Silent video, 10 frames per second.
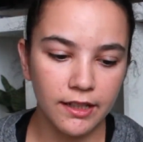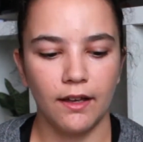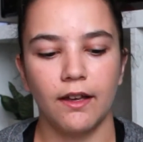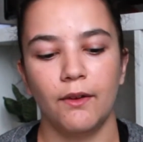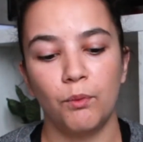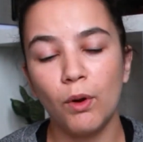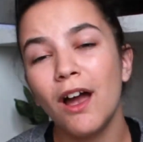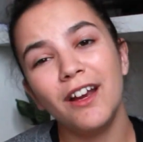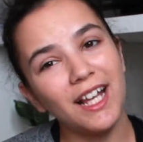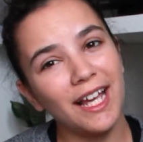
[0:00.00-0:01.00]

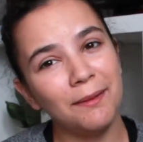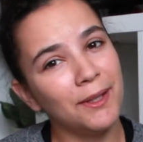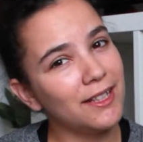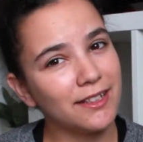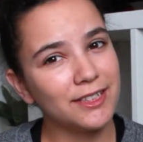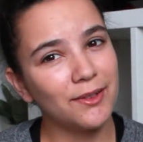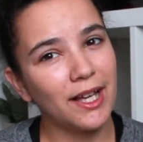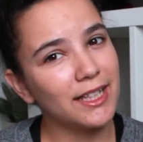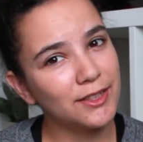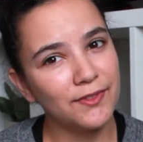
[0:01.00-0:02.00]
Raw Alignment also
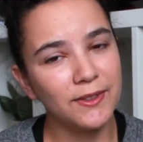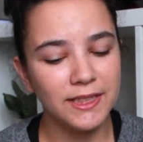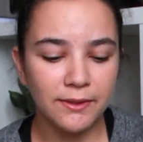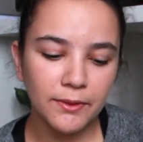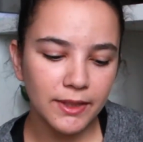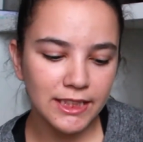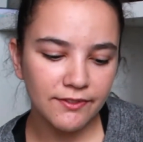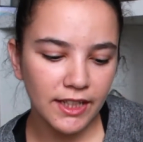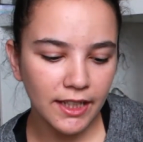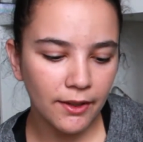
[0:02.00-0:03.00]
has a few zero waste
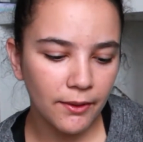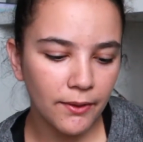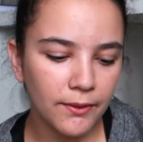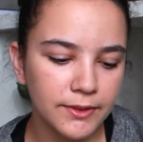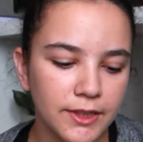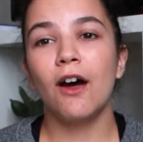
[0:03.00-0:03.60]
videos.